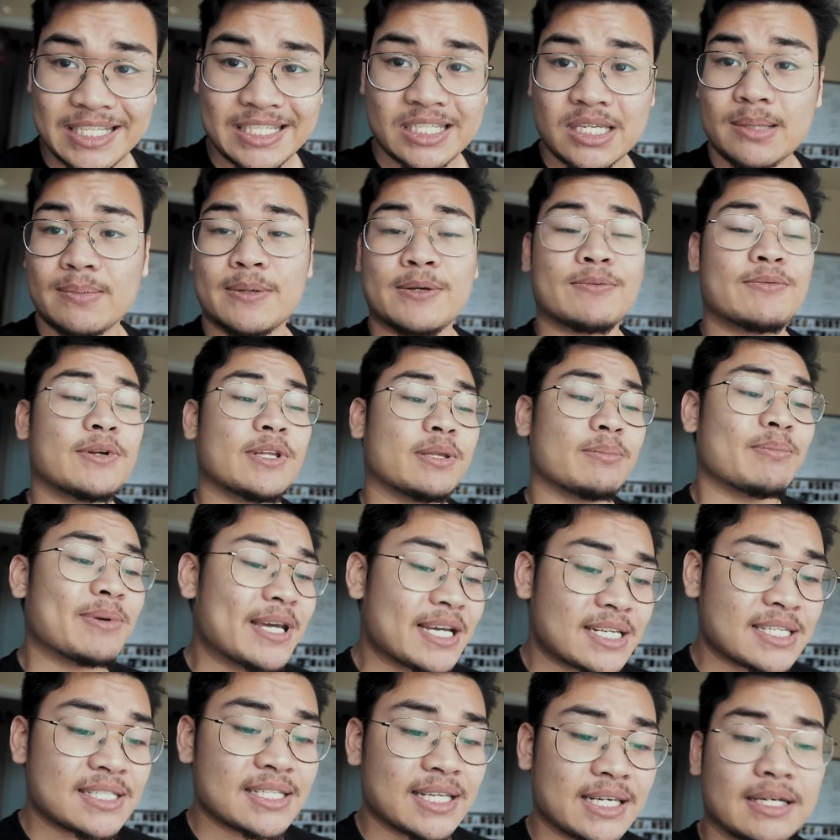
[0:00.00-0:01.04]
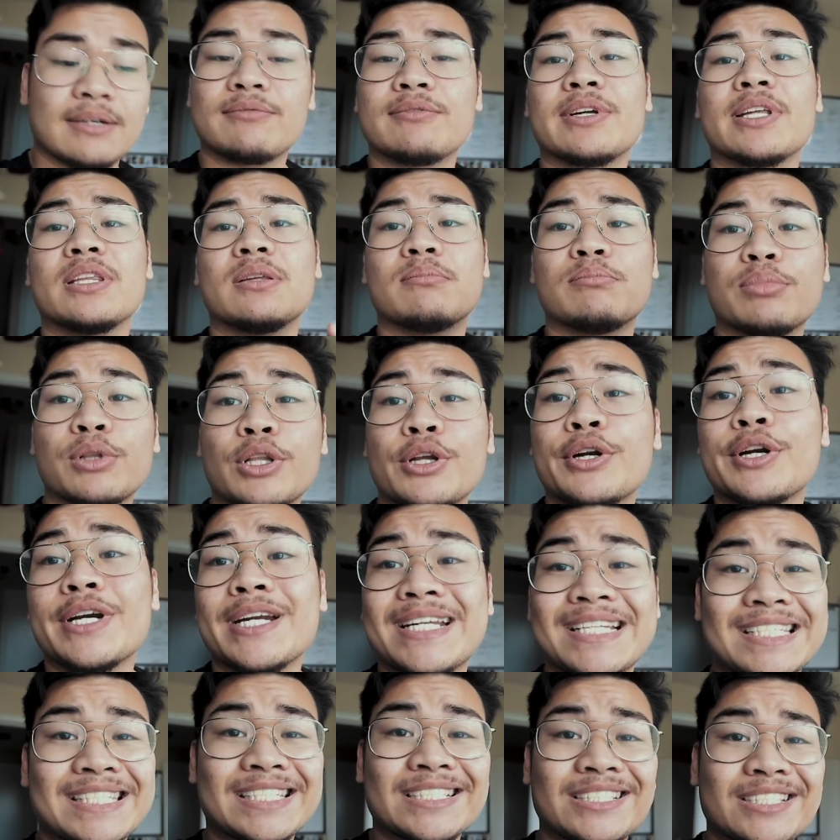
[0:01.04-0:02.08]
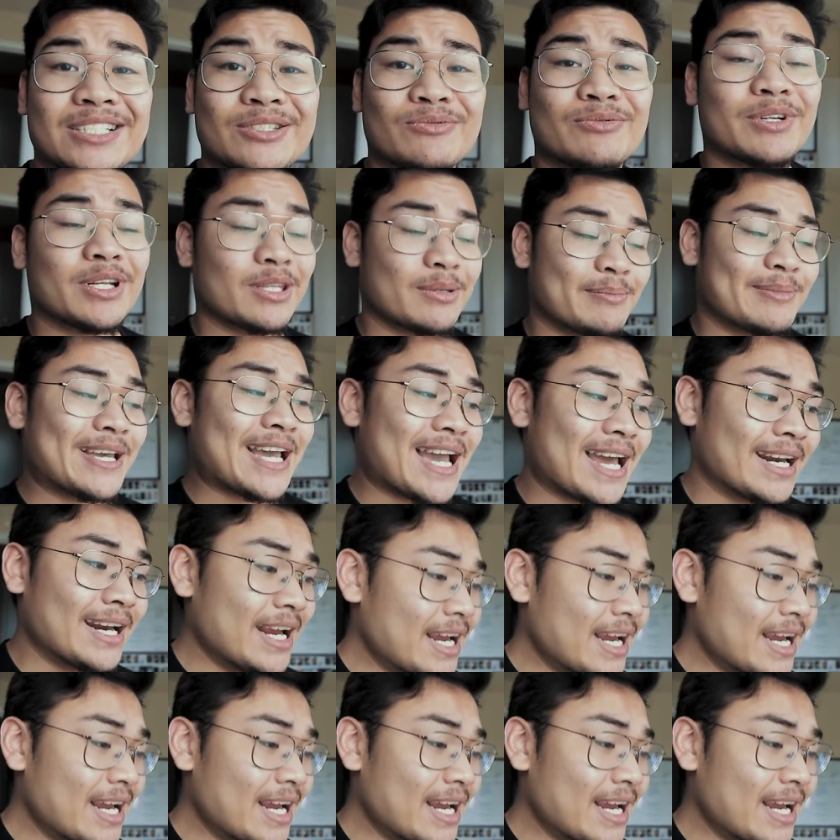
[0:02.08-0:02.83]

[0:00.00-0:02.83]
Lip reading: it's gonna be really pixelated, really blurry, and it's gonna look really bad.